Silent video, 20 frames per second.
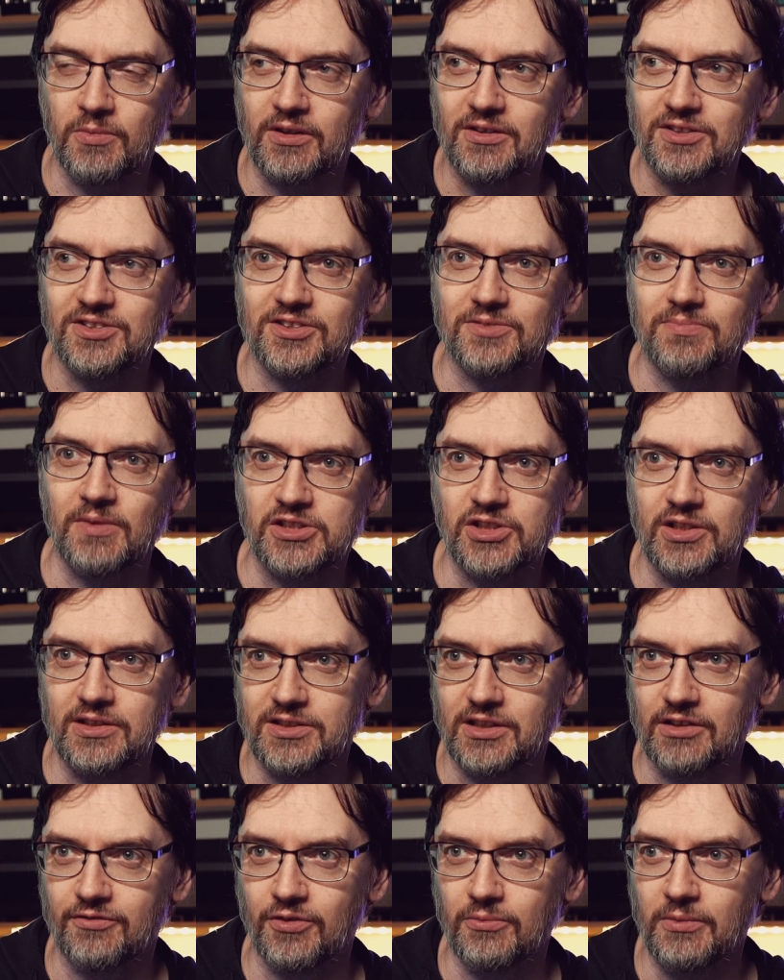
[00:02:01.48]
but it's just much
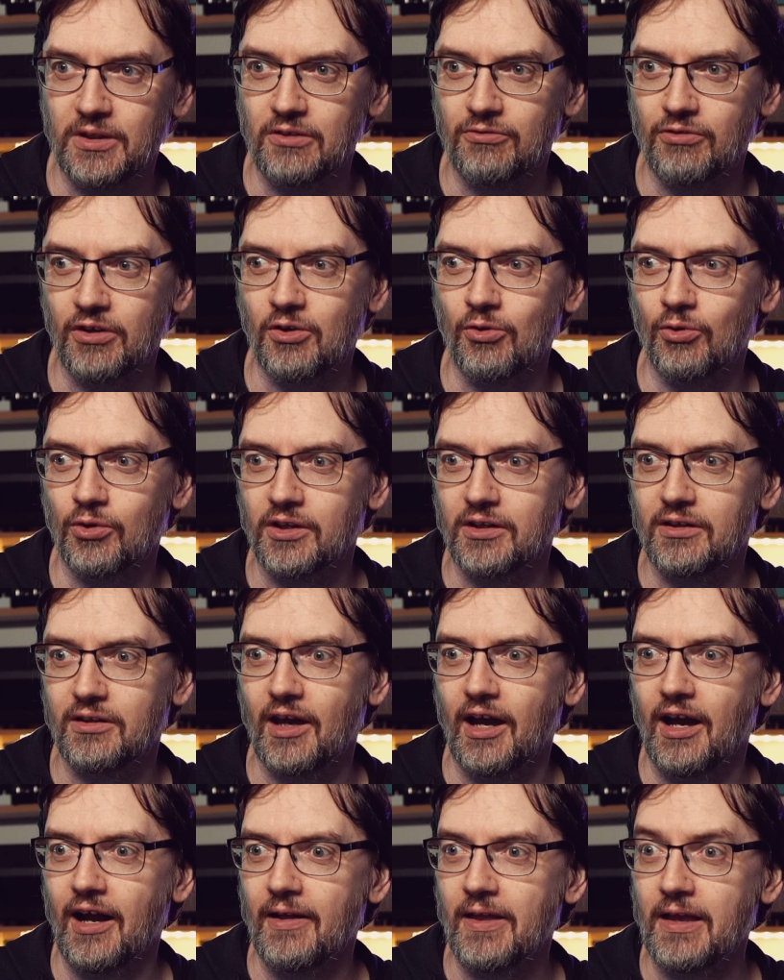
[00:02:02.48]
easier for me to record it
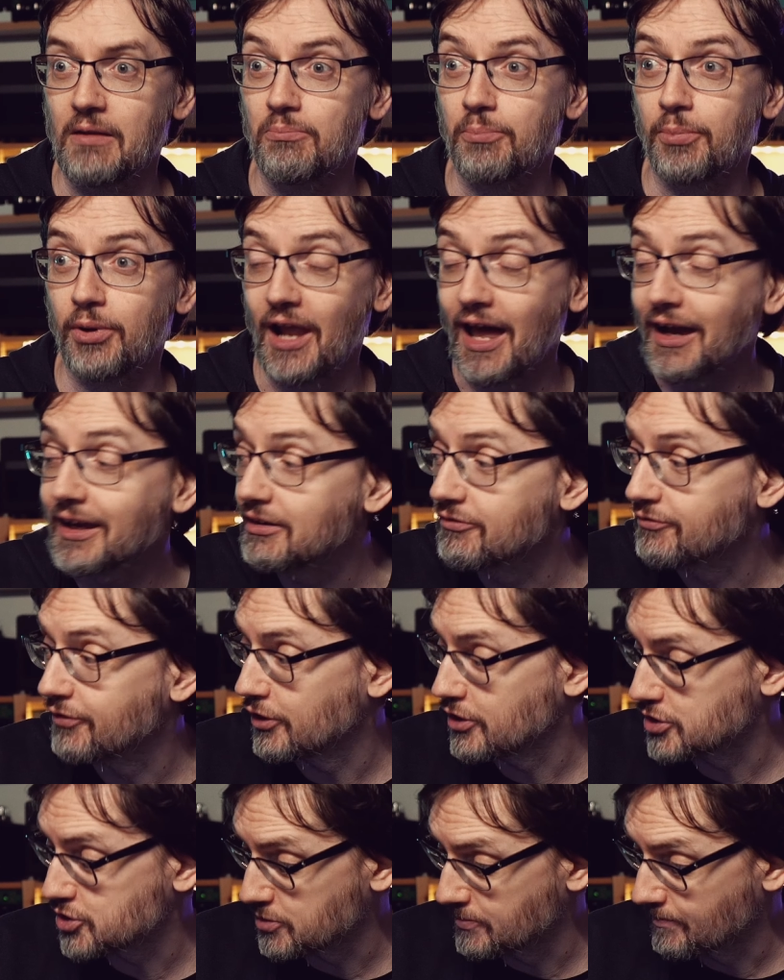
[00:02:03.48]
in plugin
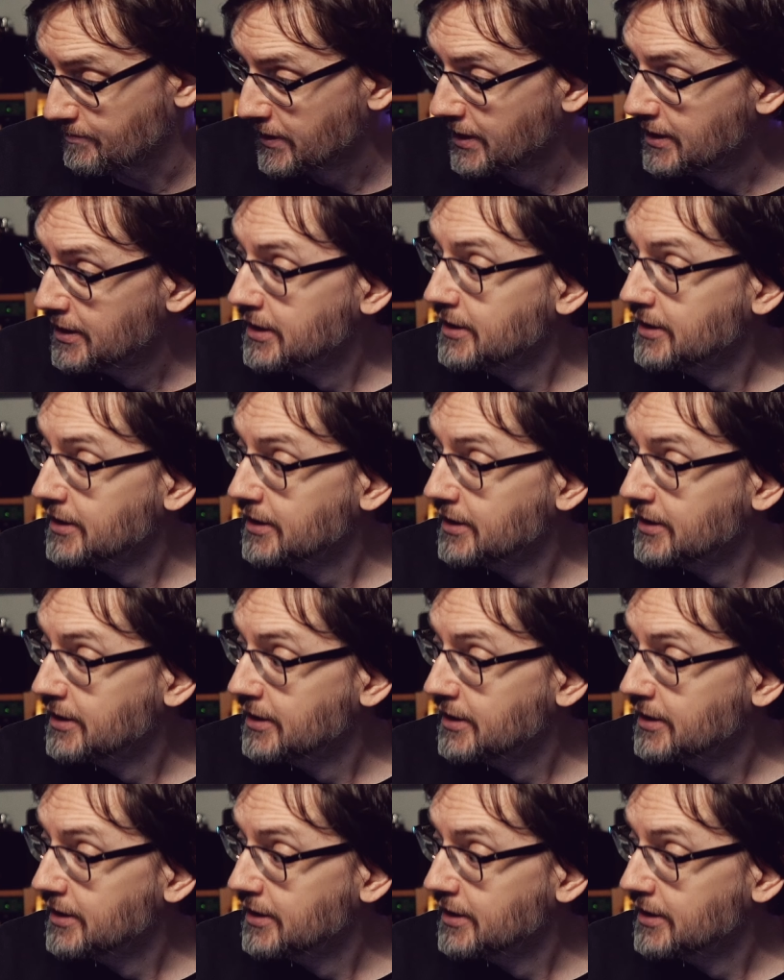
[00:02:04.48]
version.